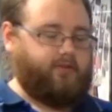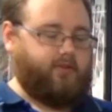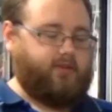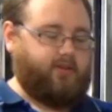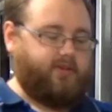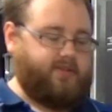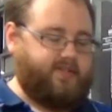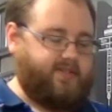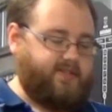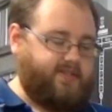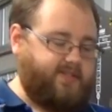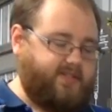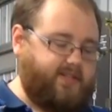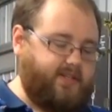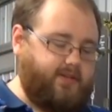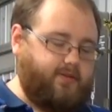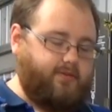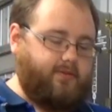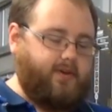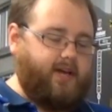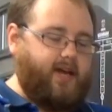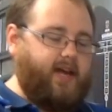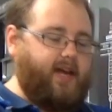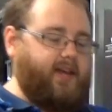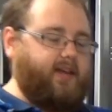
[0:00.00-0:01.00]
Got a
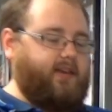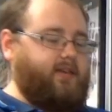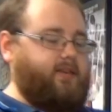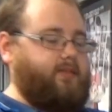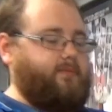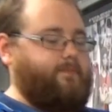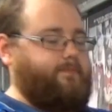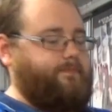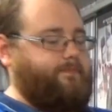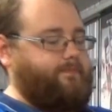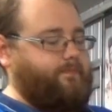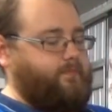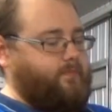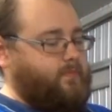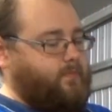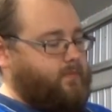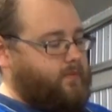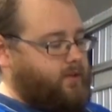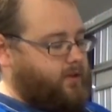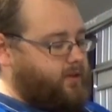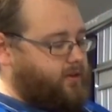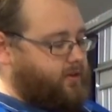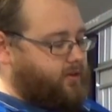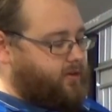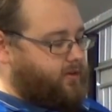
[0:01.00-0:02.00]
steel hat,
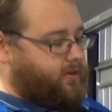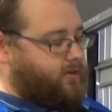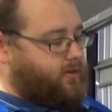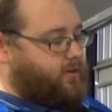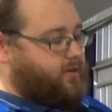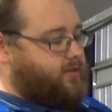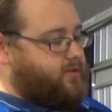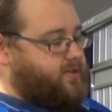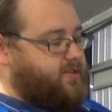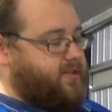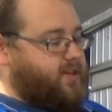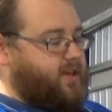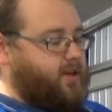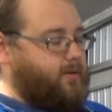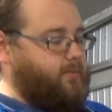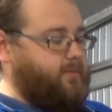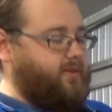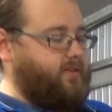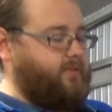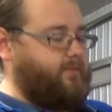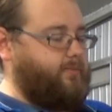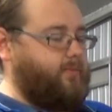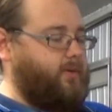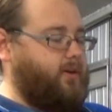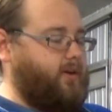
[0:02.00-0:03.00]
which came
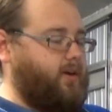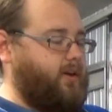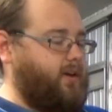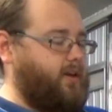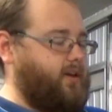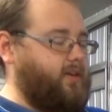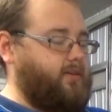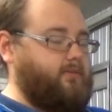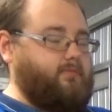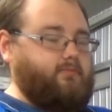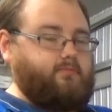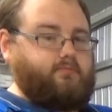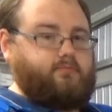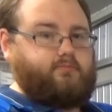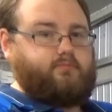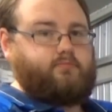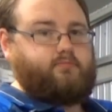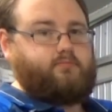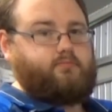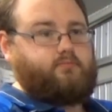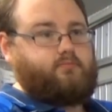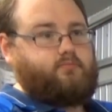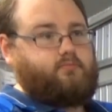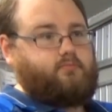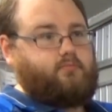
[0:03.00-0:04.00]
with my,
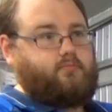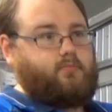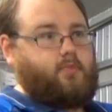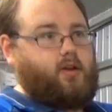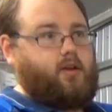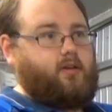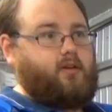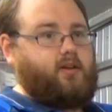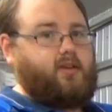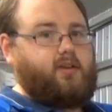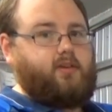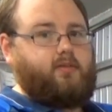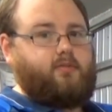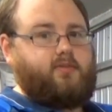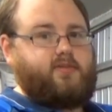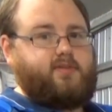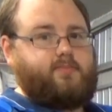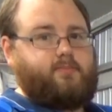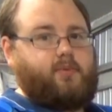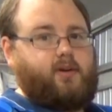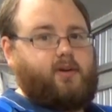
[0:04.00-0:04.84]
I reckon it was